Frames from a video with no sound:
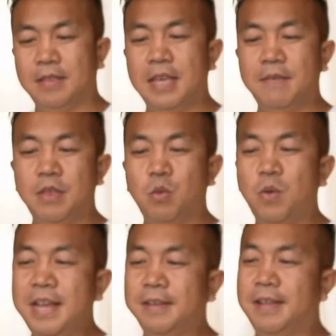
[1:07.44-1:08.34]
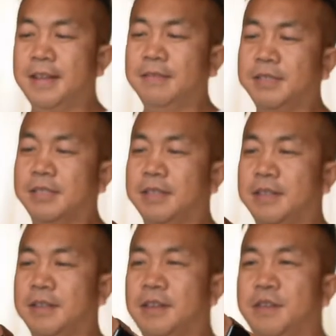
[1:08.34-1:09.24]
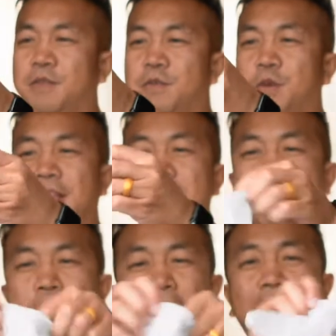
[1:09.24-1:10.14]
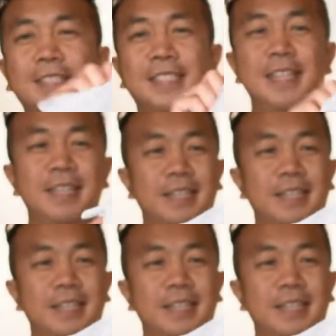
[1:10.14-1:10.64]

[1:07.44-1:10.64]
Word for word: They give you the white gloves for the unboxing,